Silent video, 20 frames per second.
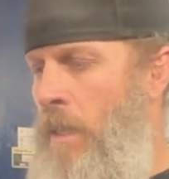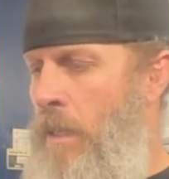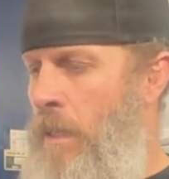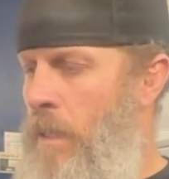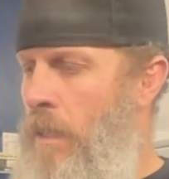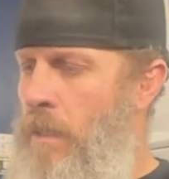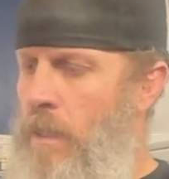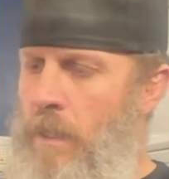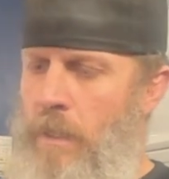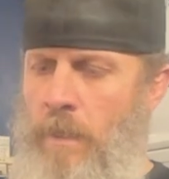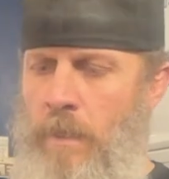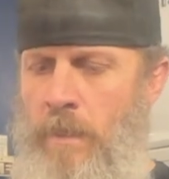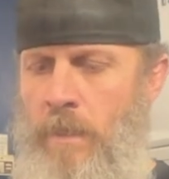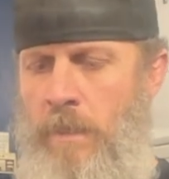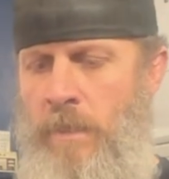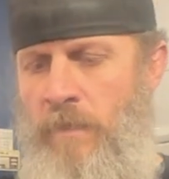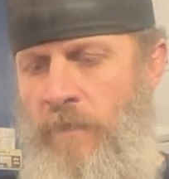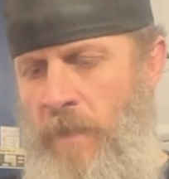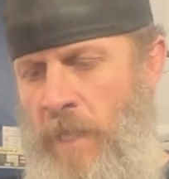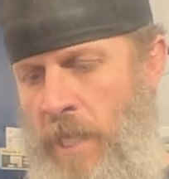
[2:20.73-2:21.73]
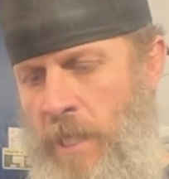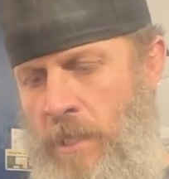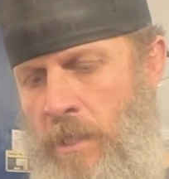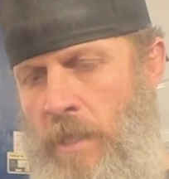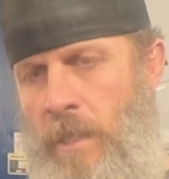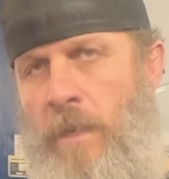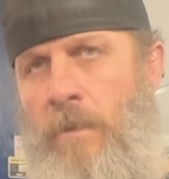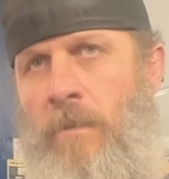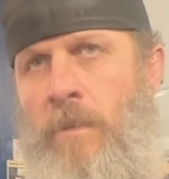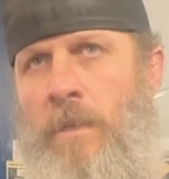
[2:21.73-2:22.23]
this
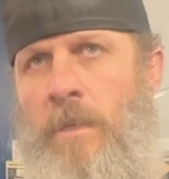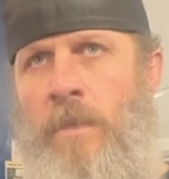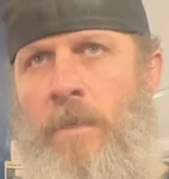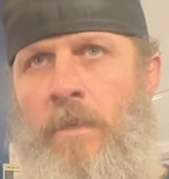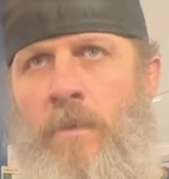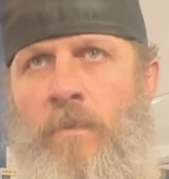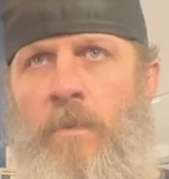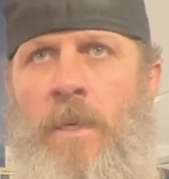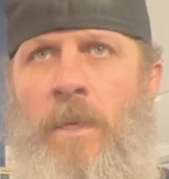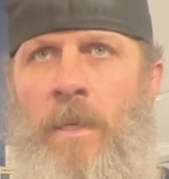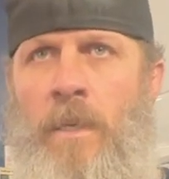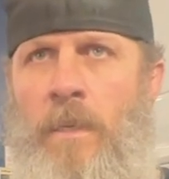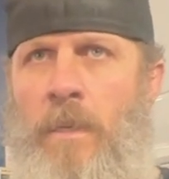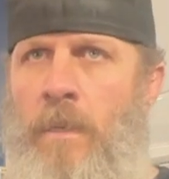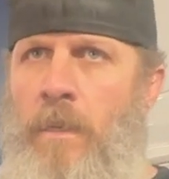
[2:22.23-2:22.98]
flashlight was what,